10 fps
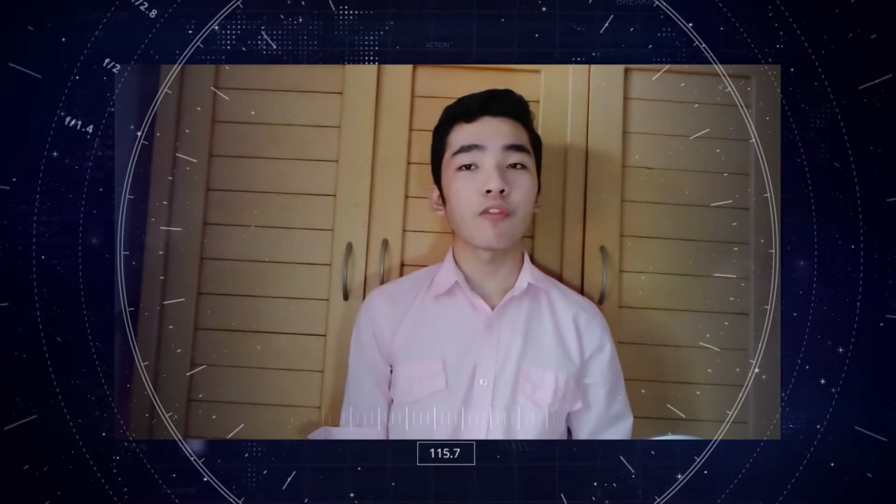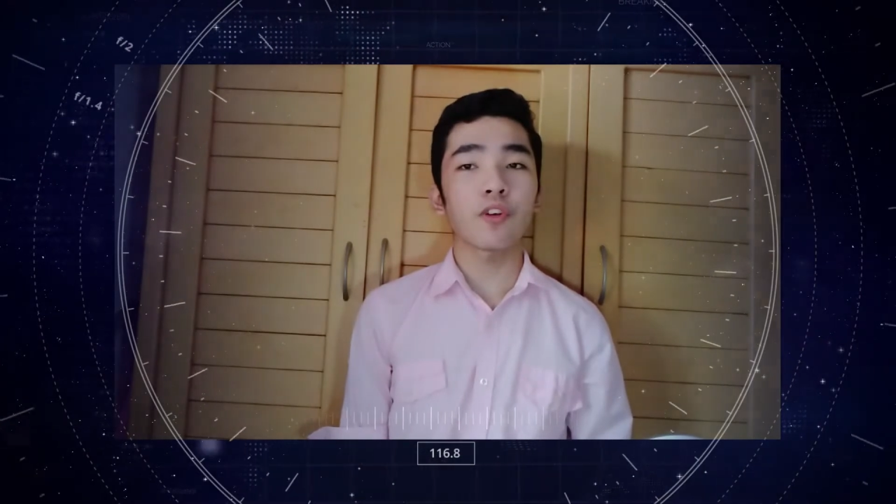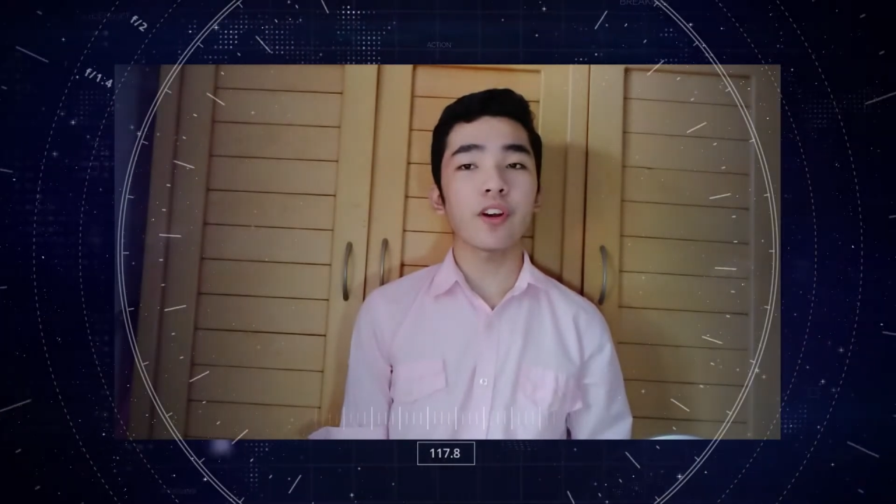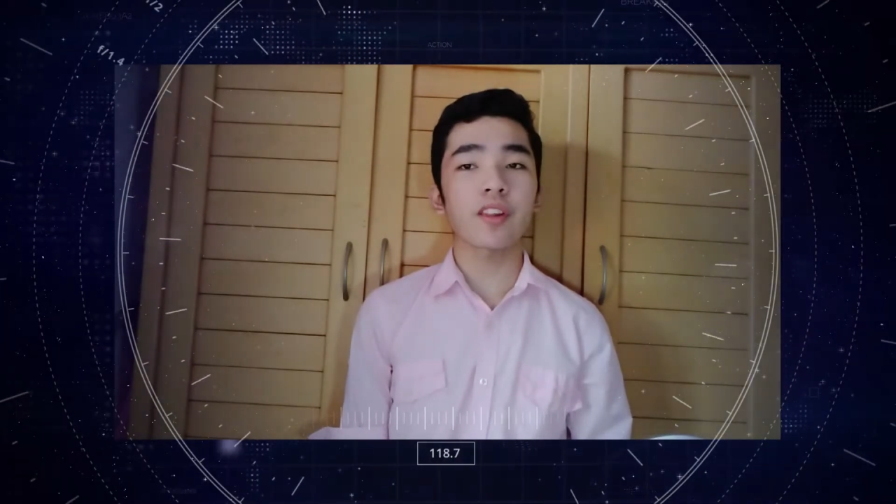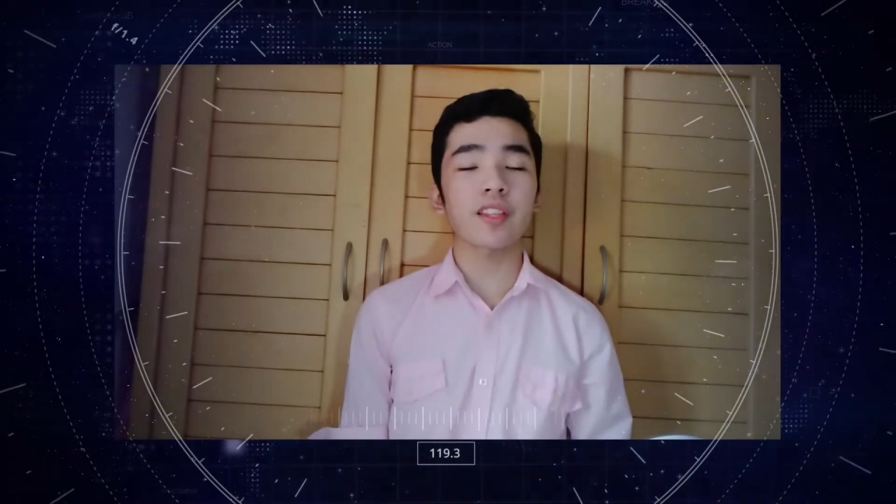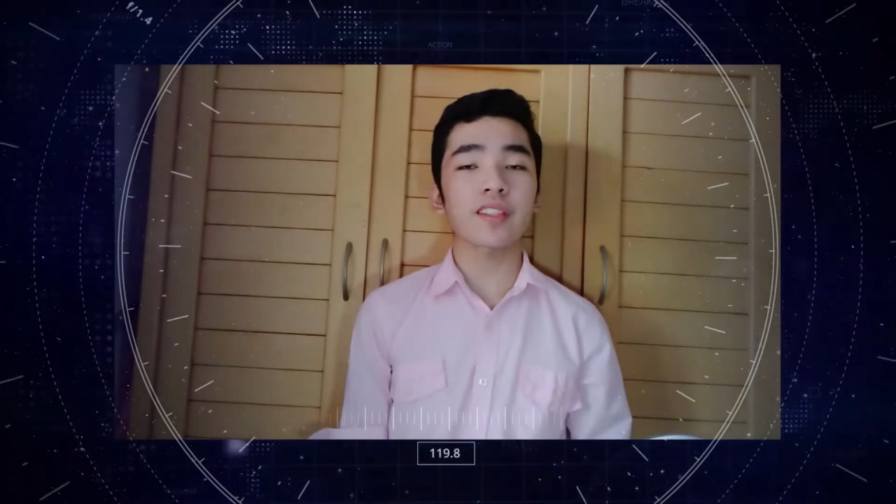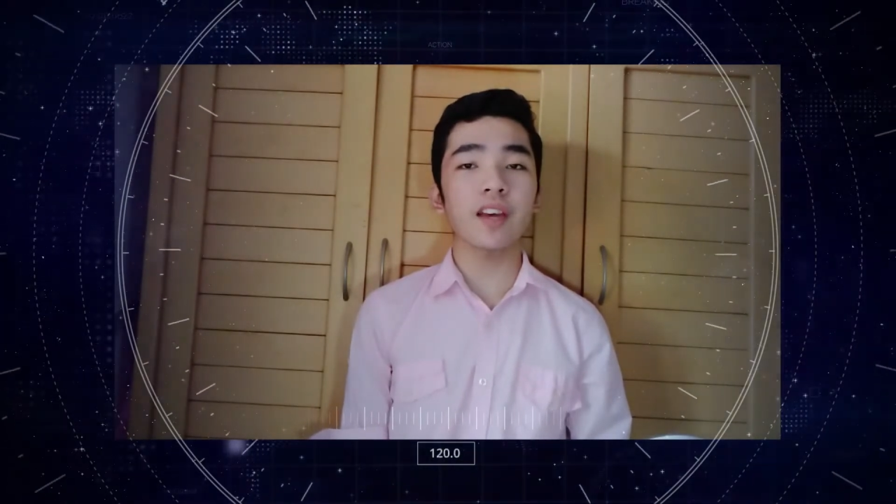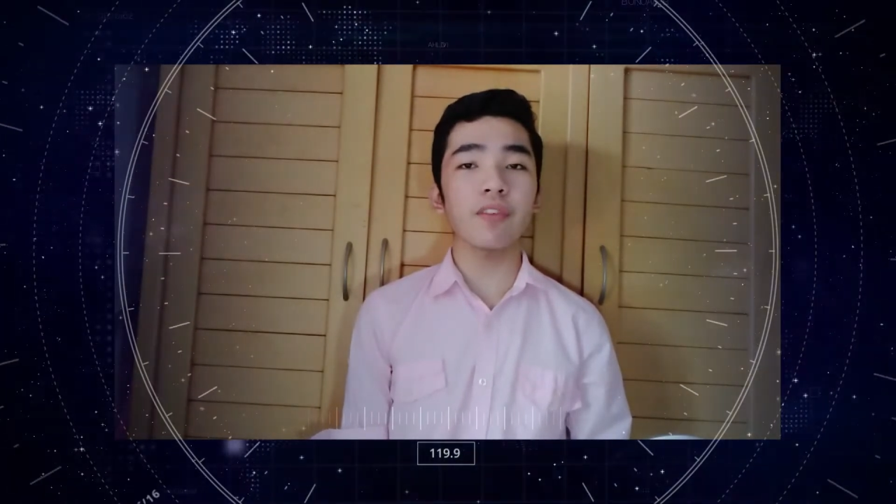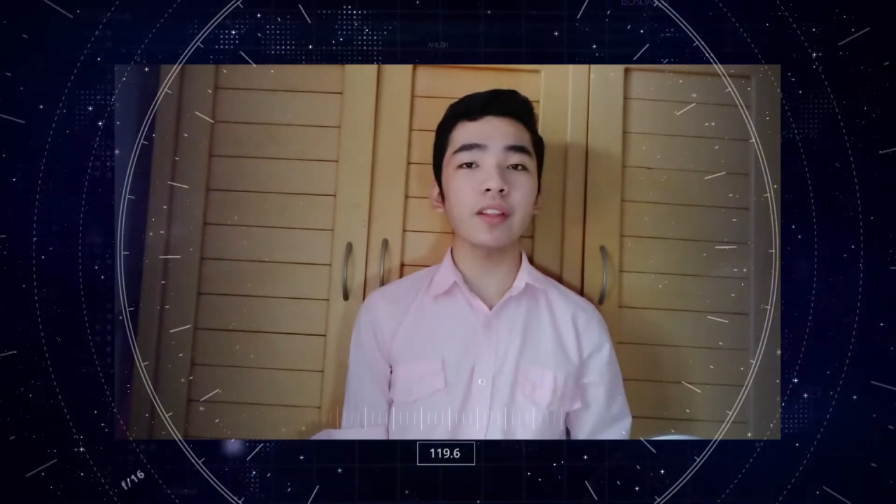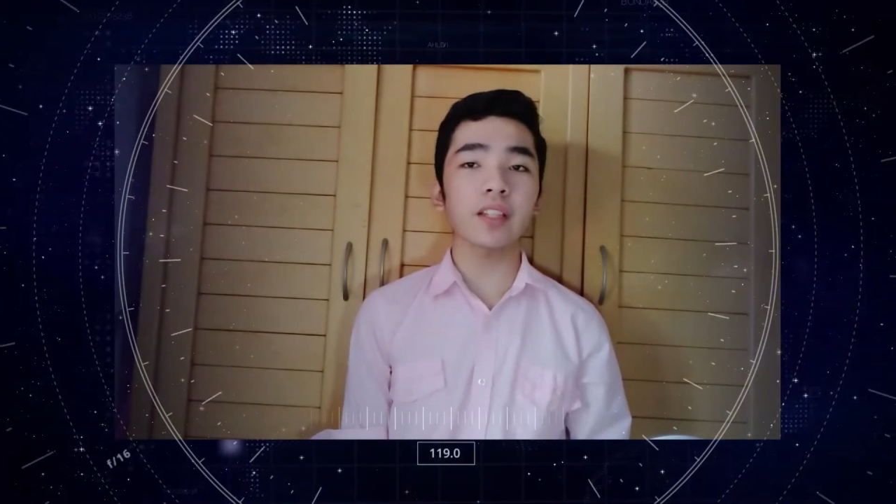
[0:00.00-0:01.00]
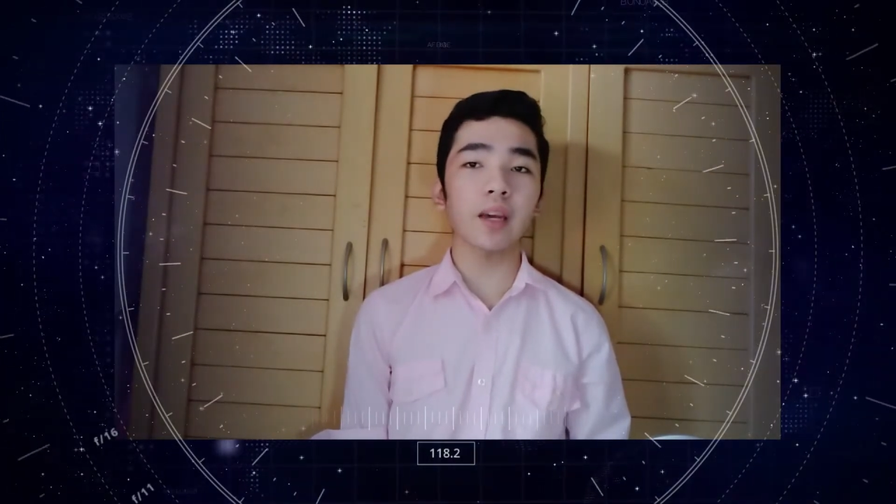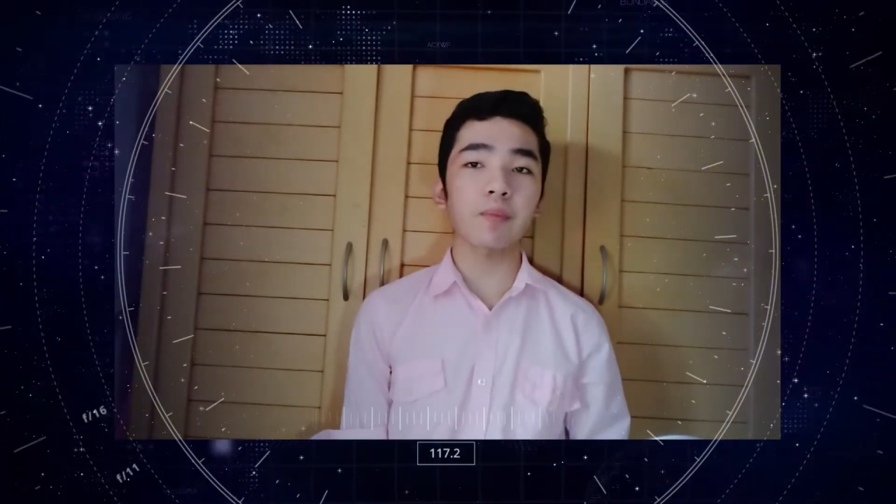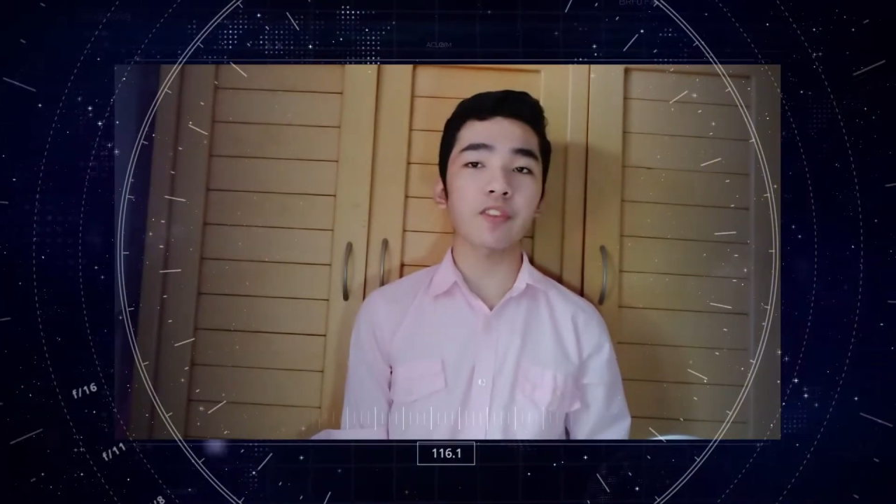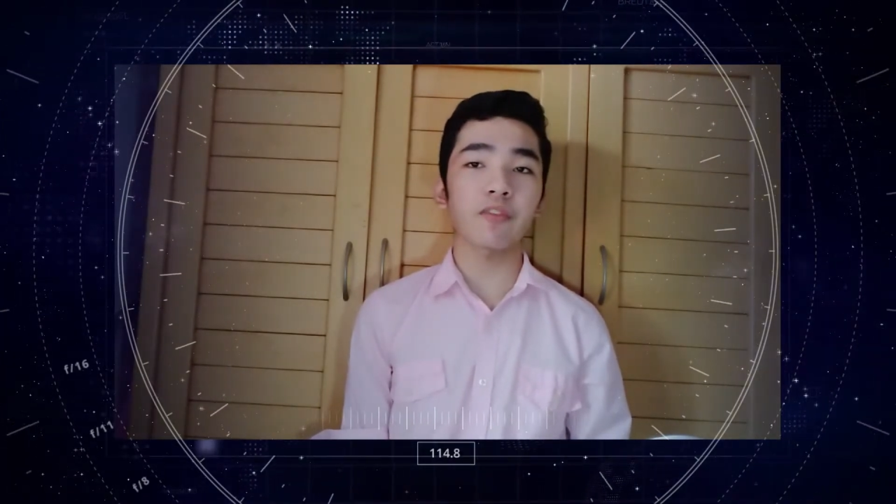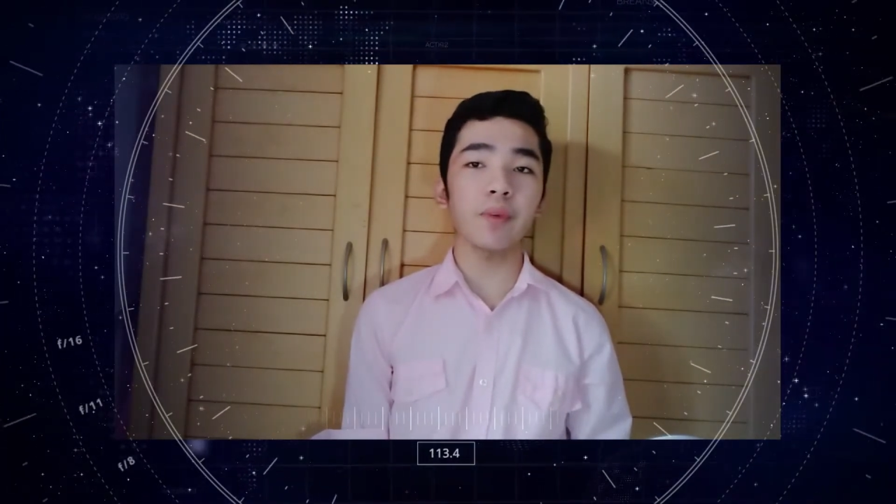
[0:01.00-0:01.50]
For the 7
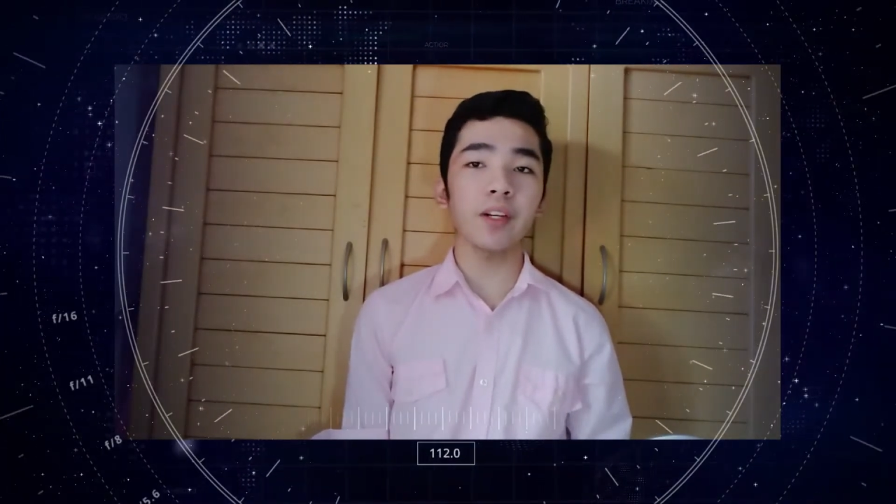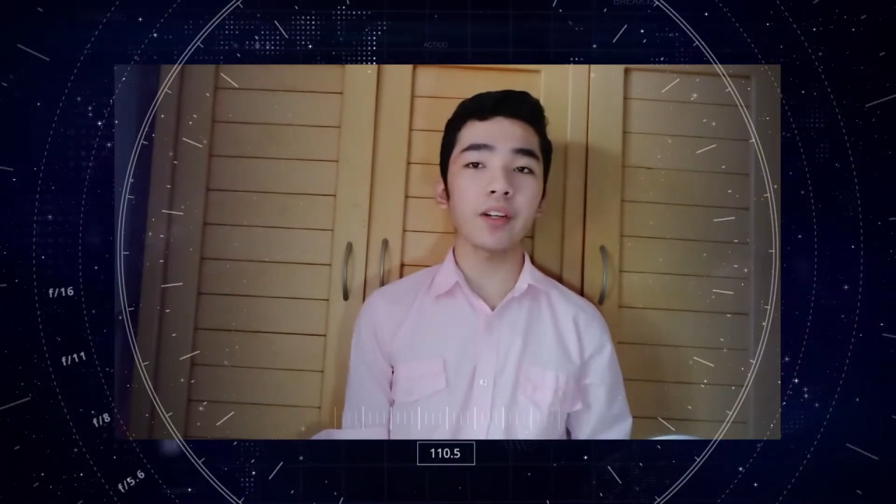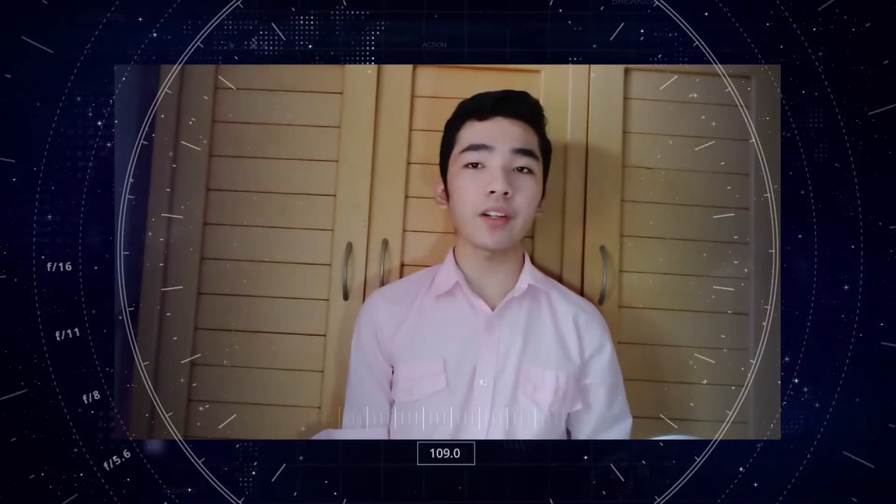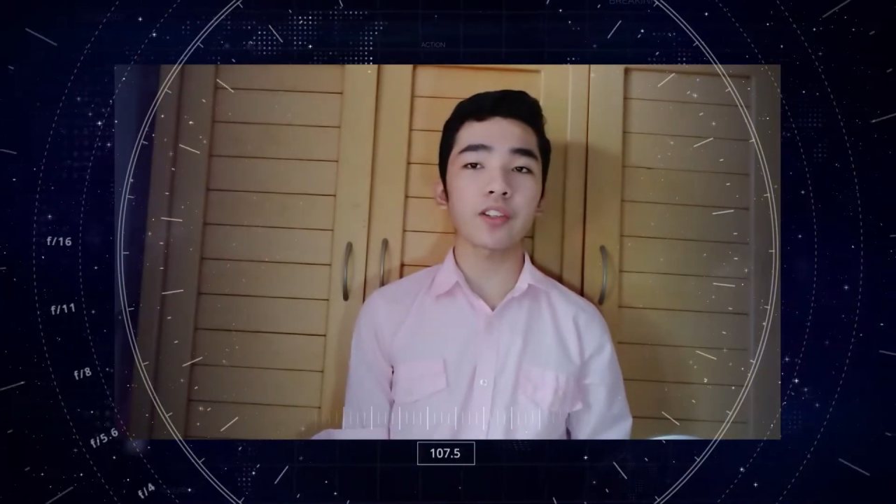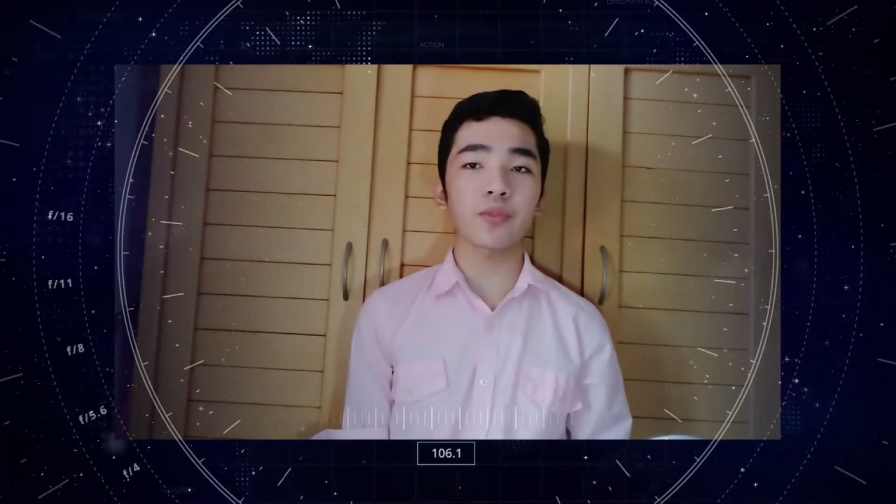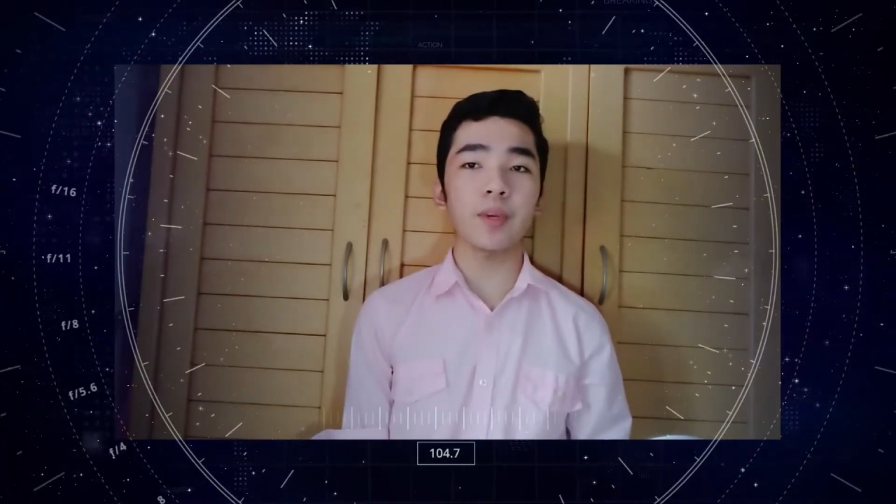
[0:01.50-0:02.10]
types of minerals,